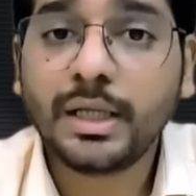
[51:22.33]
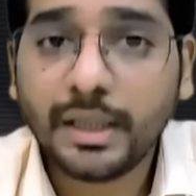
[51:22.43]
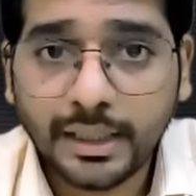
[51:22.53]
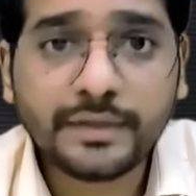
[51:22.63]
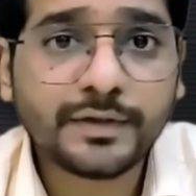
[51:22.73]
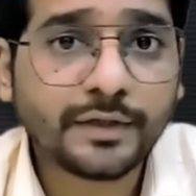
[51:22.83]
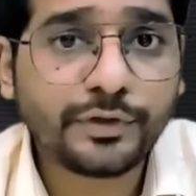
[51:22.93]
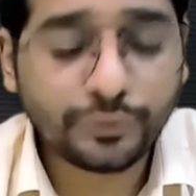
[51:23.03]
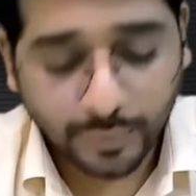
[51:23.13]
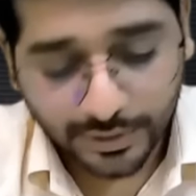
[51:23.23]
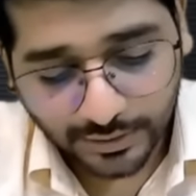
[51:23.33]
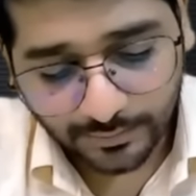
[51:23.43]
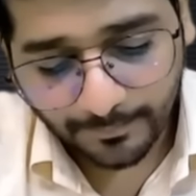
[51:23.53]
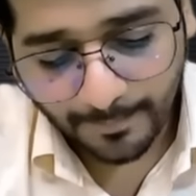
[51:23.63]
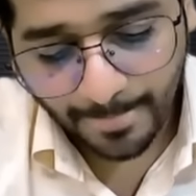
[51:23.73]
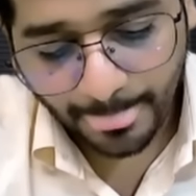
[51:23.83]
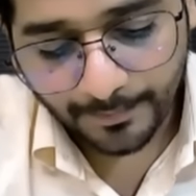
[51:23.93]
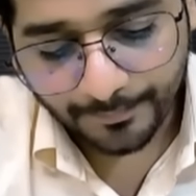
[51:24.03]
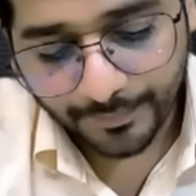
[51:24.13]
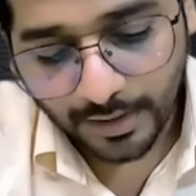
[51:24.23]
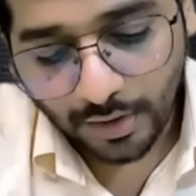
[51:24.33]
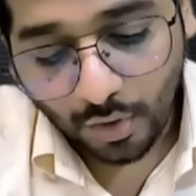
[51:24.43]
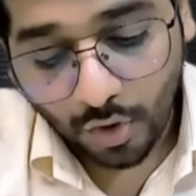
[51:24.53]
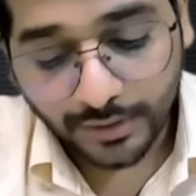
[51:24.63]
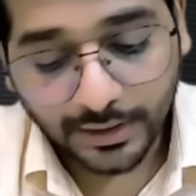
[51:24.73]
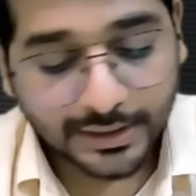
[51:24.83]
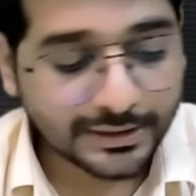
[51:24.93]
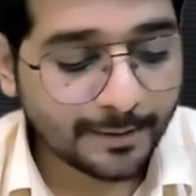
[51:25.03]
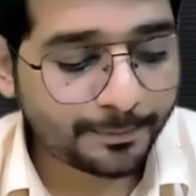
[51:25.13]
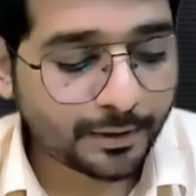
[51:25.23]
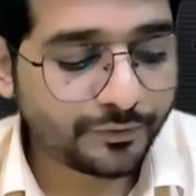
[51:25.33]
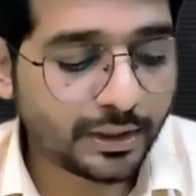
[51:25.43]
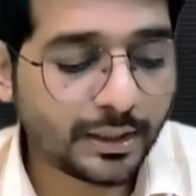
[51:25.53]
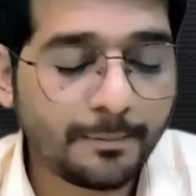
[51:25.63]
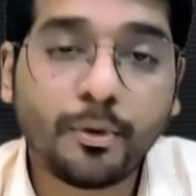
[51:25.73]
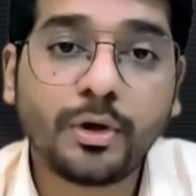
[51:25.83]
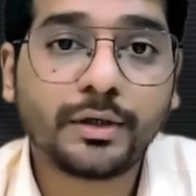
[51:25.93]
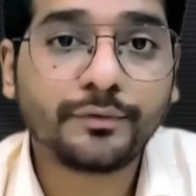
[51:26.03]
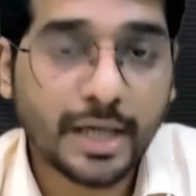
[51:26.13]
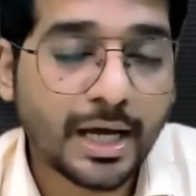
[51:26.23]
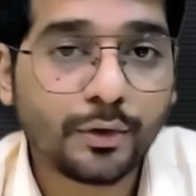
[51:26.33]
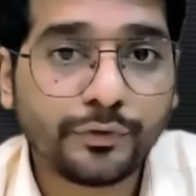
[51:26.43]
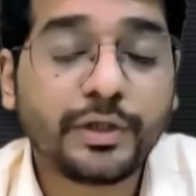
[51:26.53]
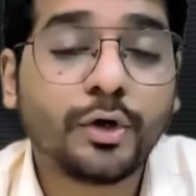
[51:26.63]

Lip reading: In such situation, on receipt of the report of the ROC,